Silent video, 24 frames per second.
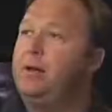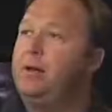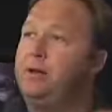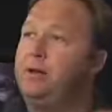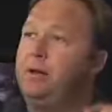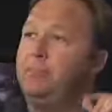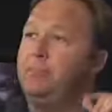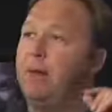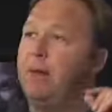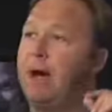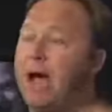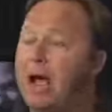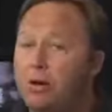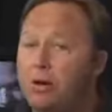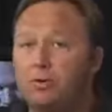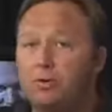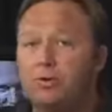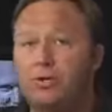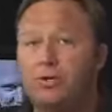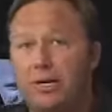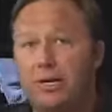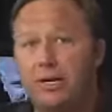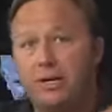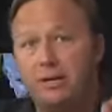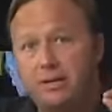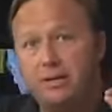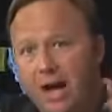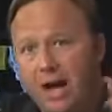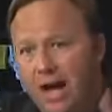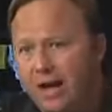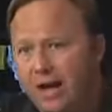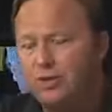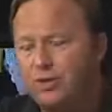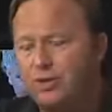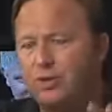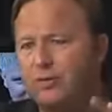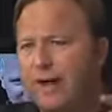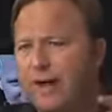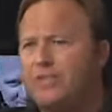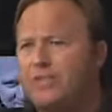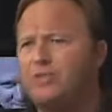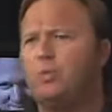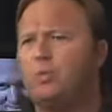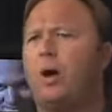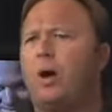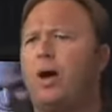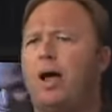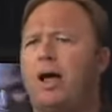In a democracy, it does. So
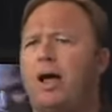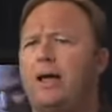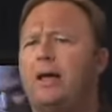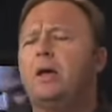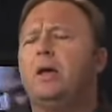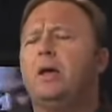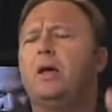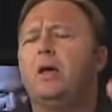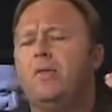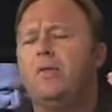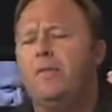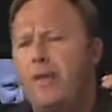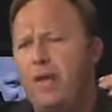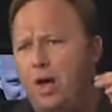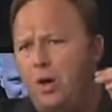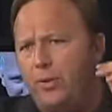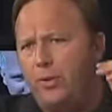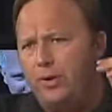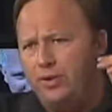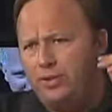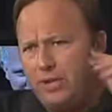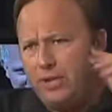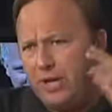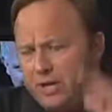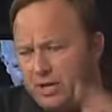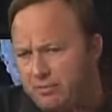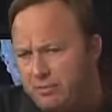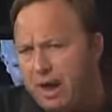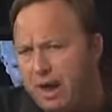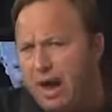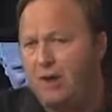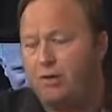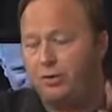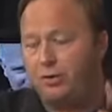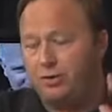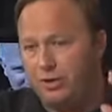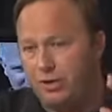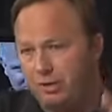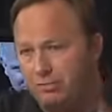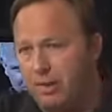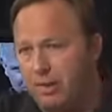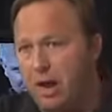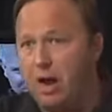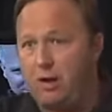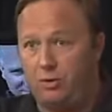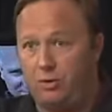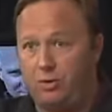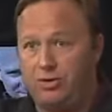that's why they always say democracy,
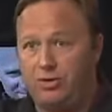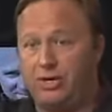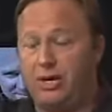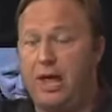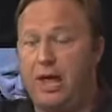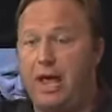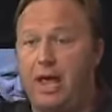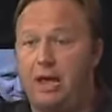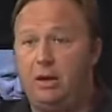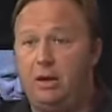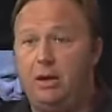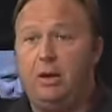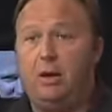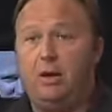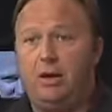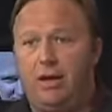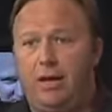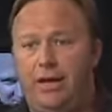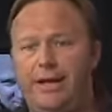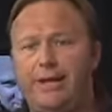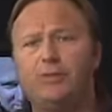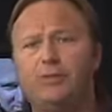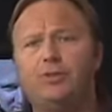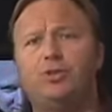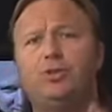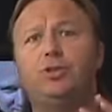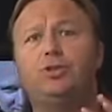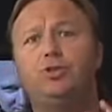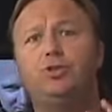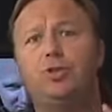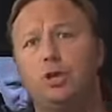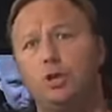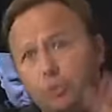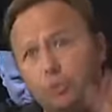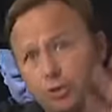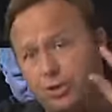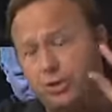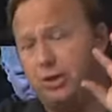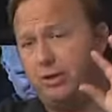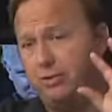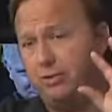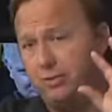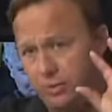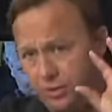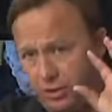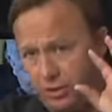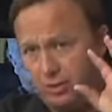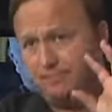democracy. And
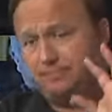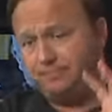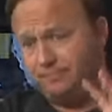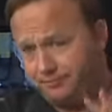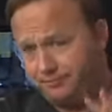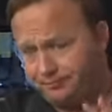institutions,